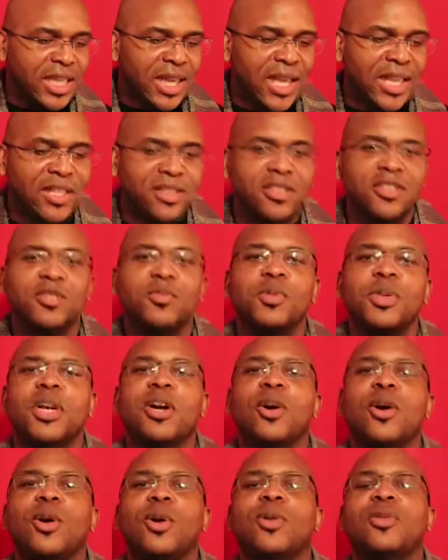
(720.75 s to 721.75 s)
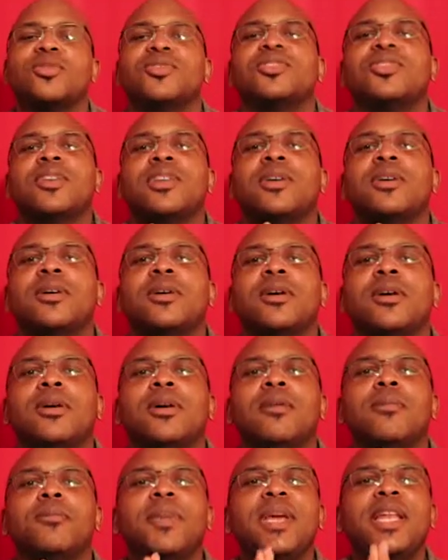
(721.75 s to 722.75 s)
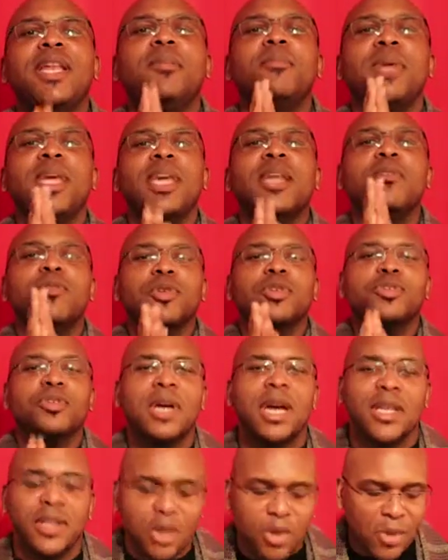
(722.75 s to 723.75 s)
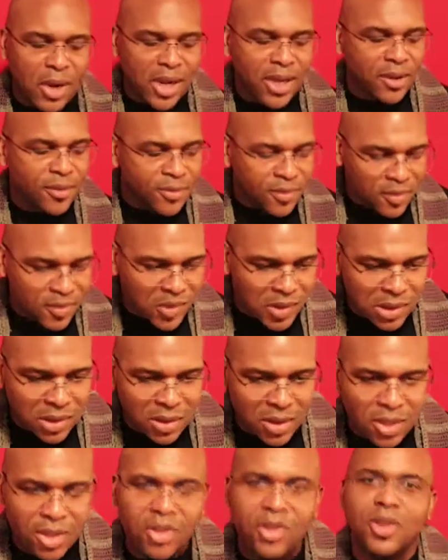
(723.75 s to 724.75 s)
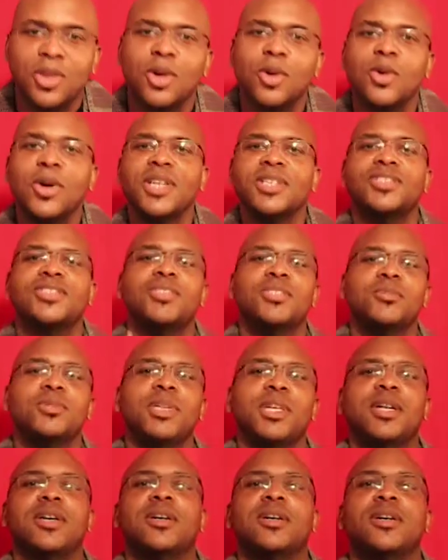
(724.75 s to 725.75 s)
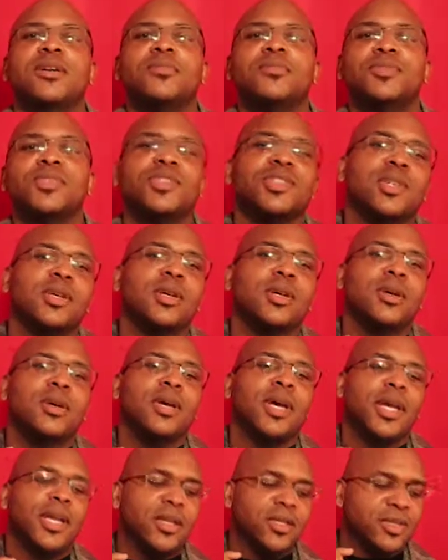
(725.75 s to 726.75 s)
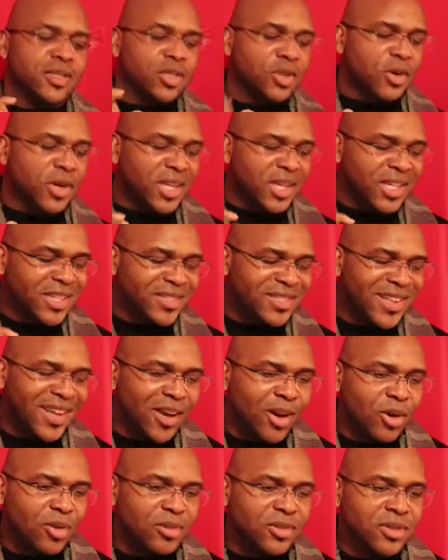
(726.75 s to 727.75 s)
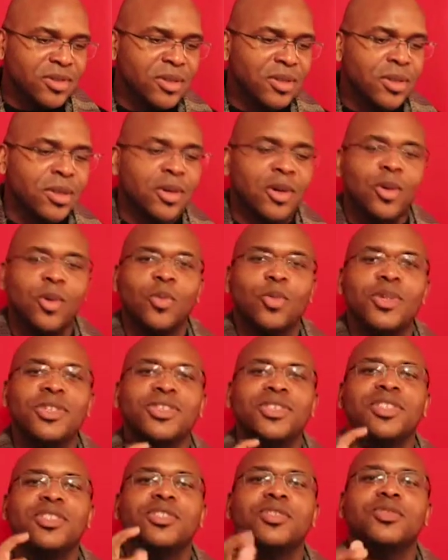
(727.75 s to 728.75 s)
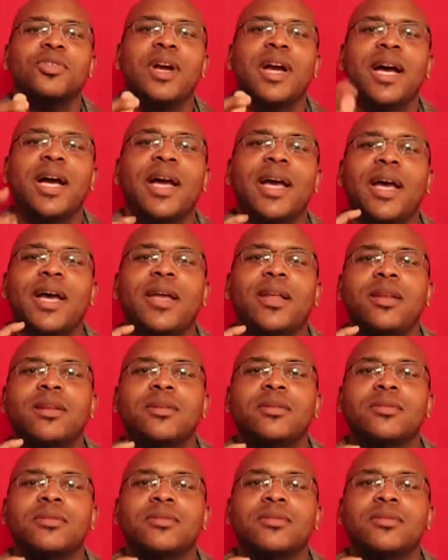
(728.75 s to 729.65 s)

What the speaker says: gates is because many men will try your wife. The question becomes, and the story gets out, when she's tried,